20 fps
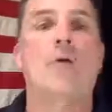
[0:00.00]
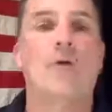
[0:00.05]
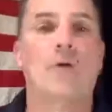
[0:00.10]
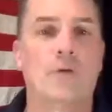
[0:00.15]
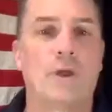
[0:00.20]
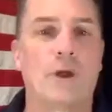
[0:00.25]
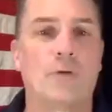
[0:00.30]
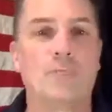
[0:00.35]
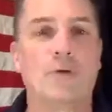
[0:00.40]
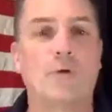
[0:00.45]

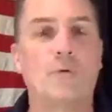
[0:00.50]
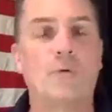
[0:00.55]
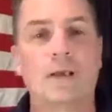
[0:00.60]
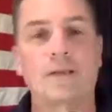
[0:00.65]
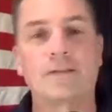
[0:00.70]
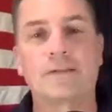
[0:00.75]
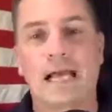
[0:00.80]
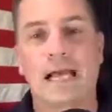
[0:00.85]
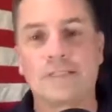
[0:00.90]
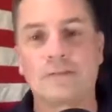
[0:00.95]
hold on real
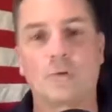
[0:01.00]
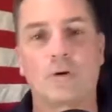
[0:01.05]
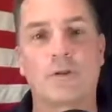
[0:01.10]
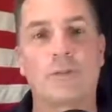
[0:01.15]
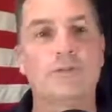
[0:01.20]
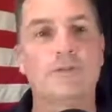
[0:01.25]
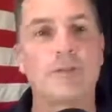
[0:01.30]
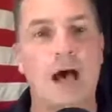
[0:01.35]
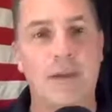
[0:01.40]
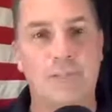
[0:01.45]
quick. That's one of
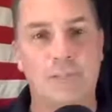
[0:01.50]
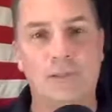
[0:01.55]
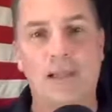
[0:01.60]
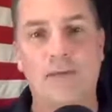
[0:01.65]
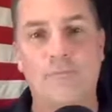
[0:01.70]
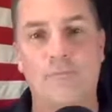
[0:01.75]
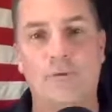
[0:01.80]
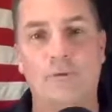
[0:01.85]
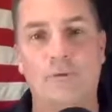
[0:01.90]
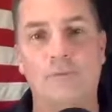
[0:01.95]
the top
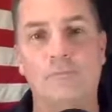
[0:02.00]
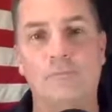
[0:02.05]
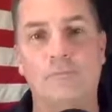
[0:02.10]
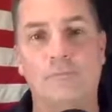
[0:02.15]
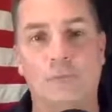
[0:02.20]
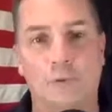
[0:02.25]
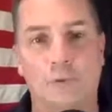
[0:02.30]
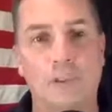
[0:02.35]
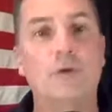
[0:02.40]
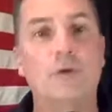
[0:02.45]
level
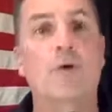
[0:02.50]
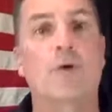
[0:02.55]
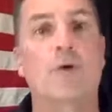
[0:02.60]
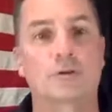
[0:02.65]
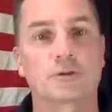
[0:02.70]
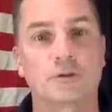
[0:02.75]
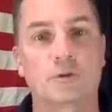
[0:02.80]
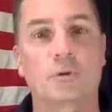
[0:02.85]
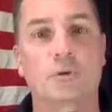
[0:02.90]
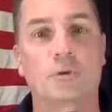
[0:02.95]
Marine Corps
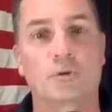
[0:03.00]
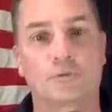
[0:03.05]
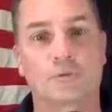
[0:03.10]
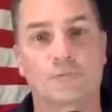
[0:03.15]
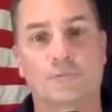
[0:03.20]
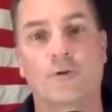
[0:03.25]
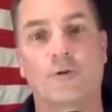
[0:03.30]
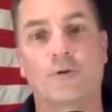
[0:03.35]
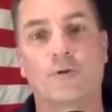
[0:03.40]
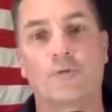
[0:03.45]
schools
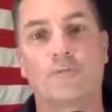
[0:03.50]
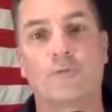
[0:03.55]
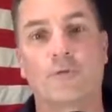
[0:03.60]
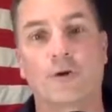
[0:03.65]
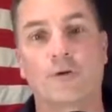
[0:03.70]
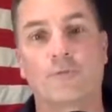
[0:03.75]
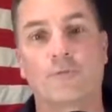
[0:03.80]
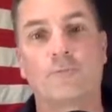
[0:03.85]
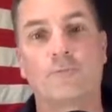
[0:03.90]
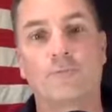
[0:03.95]
for,
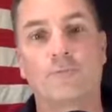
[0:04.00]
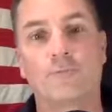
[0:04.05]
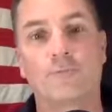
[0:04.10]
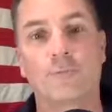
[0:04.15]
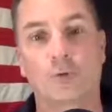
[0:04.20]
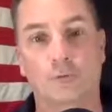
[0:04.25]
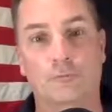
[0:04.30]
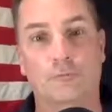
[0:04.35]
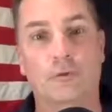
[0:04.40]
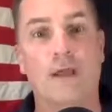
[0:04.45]
for
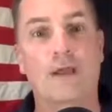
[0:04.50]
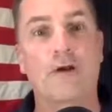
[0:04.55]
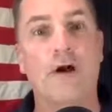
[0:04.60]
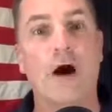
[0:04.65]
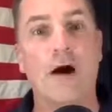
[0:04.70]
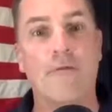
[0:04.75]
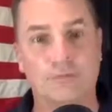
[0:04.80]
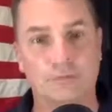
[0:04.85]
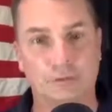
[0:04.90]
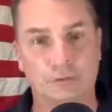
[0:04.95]
field grade
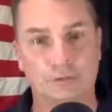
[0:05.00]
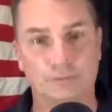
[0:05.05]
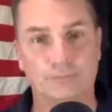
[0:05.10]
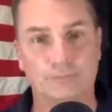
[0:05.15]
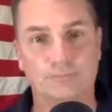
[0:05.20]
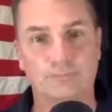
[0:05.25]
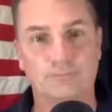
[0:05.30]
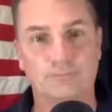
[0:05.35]
officers.